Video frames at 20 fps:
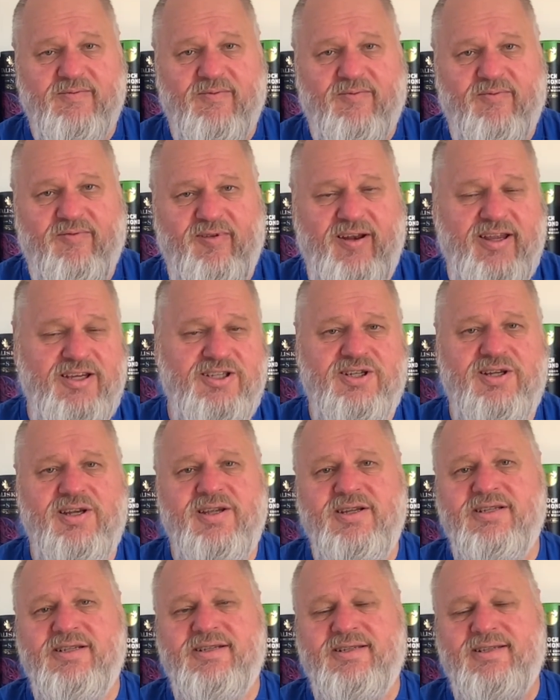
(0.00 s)

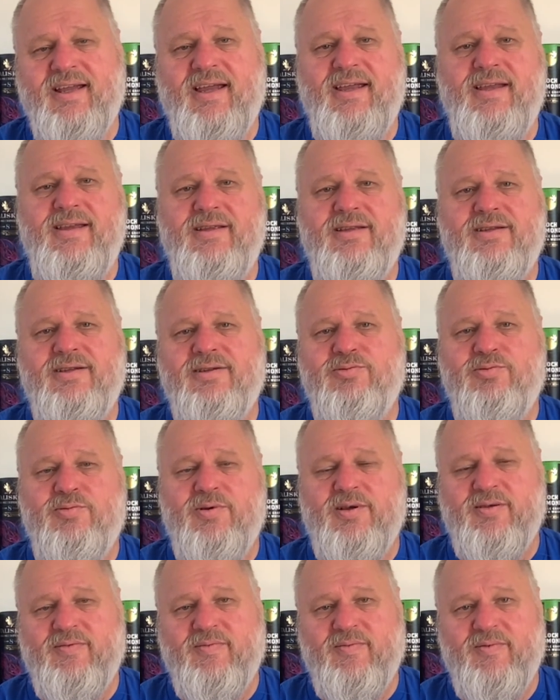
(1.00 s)
freshly stained
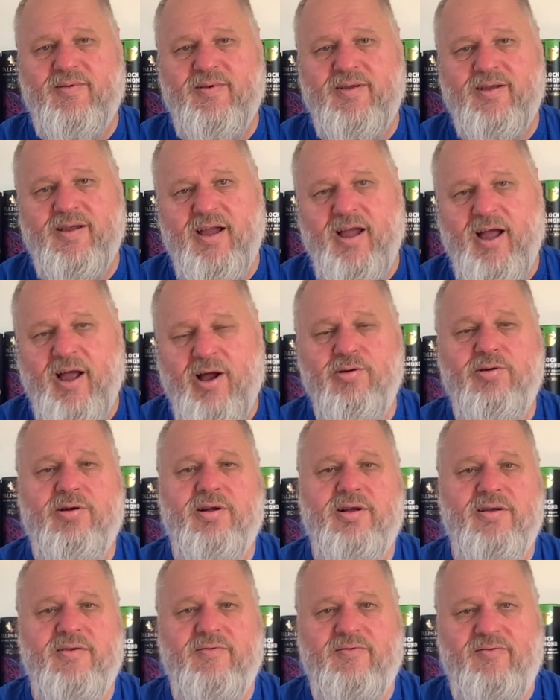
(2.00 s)

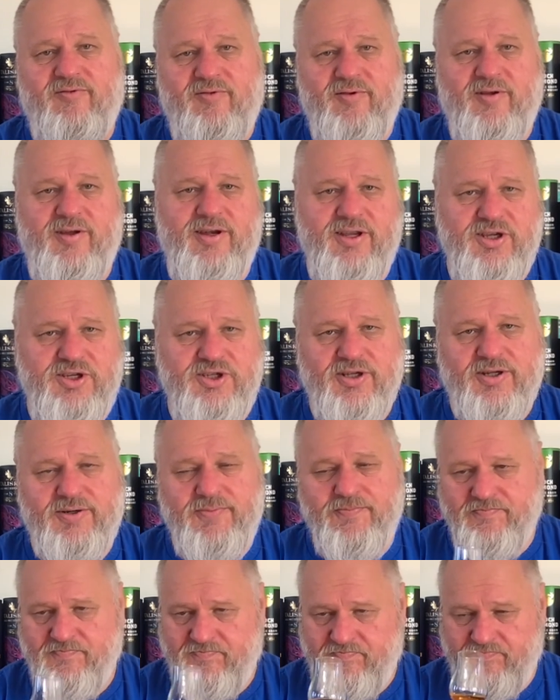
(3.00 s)
oak furniture.
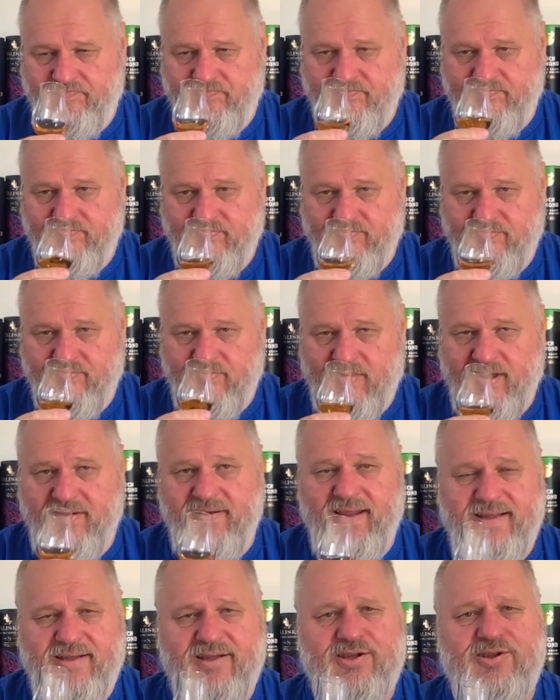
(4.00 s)

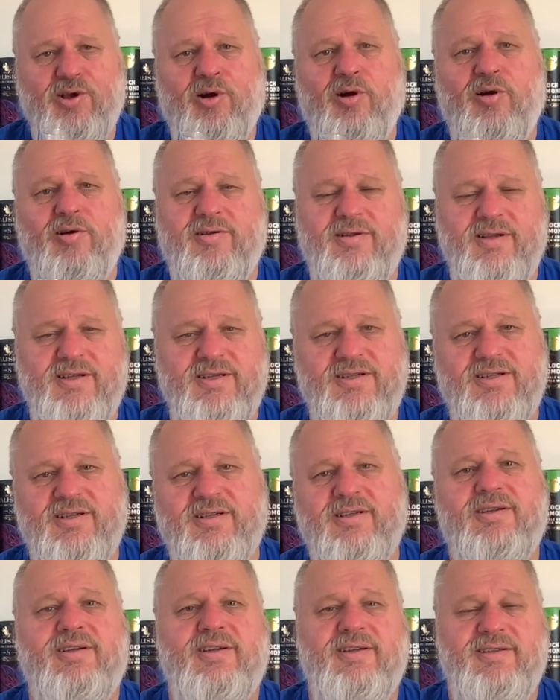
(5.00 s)
That darkness,
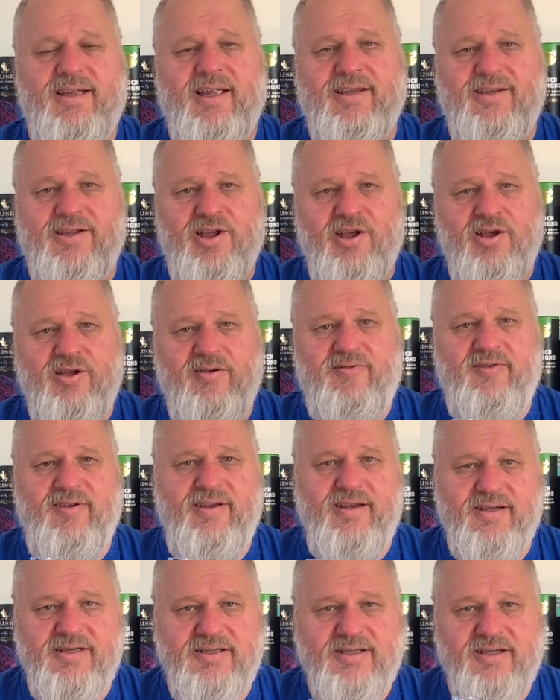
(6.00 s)
that
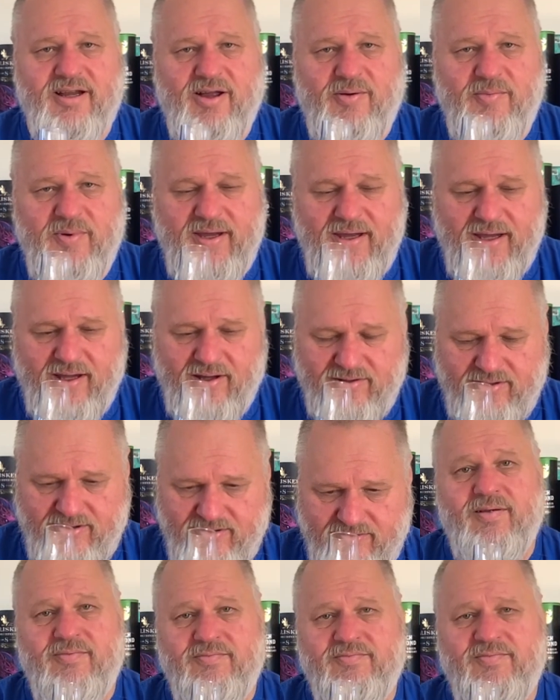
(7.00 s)
earthiness coming out.
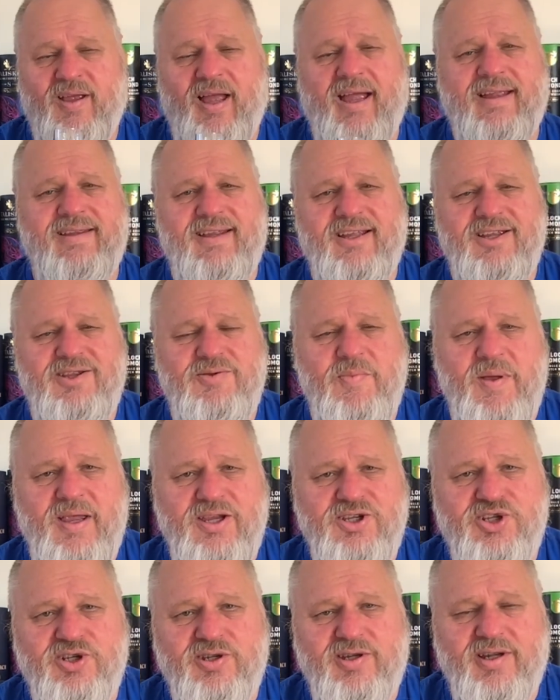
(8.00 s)
I did
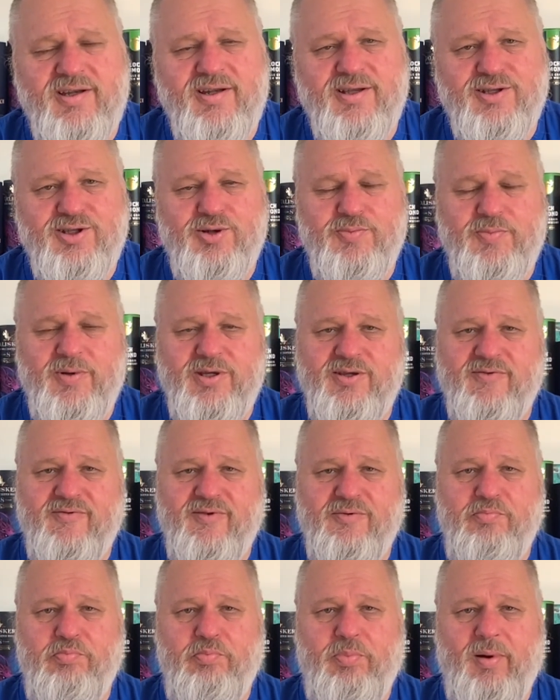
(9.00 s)
mention a little bit of
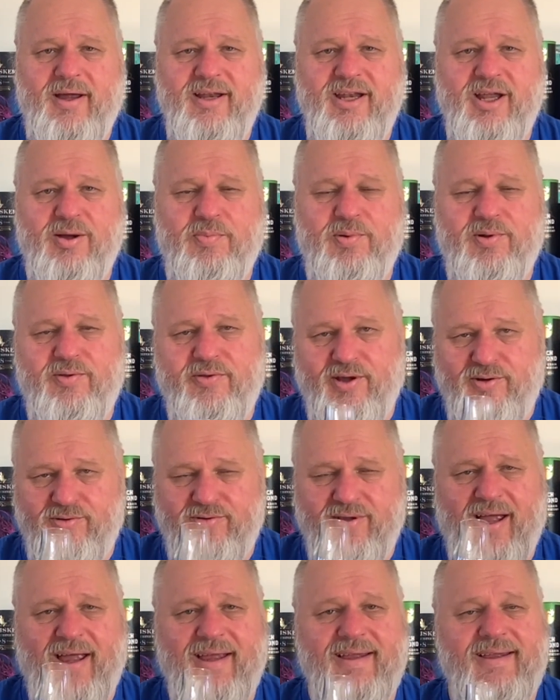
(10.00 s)
a pineapple
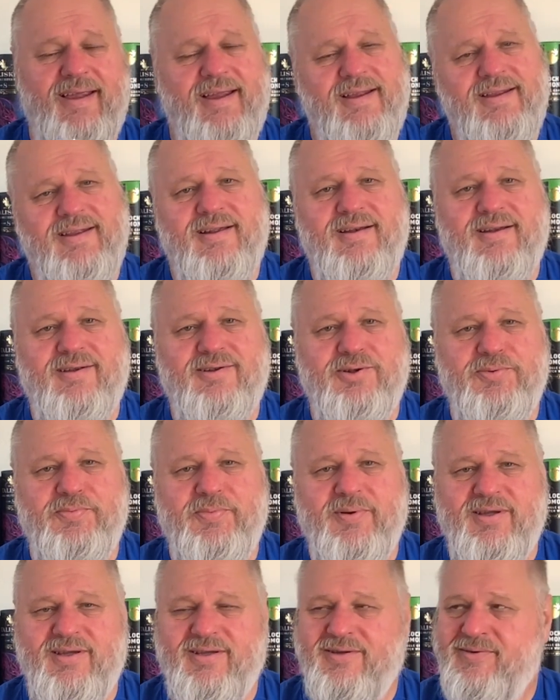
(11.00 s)
note. I get a little
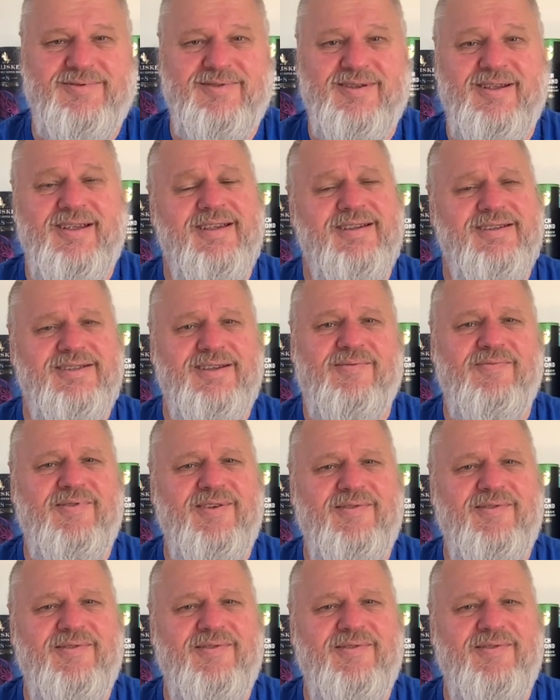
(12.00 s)
bit, something